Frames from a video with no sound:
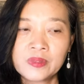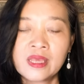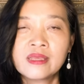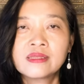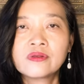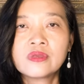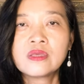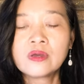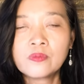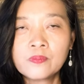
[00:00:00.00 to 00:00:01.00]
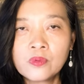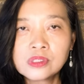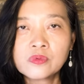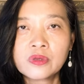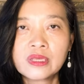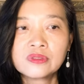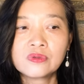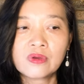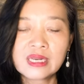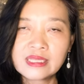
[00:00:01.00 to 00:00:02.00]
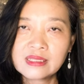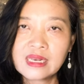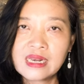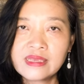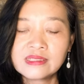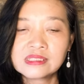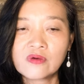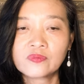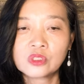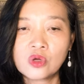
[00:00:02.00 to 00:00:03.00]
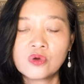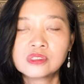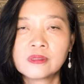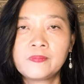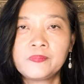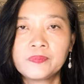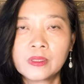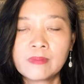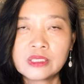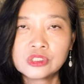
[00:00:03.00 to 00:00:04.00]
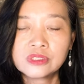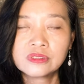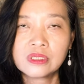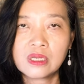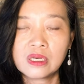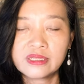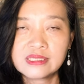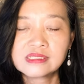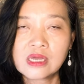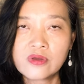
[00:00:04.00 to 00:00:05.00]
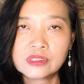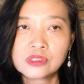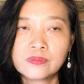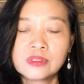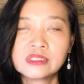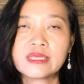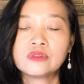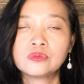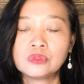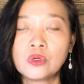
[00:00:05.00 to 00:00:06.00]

So you are most welcome to click the links of those mentioned learning style instruments and to know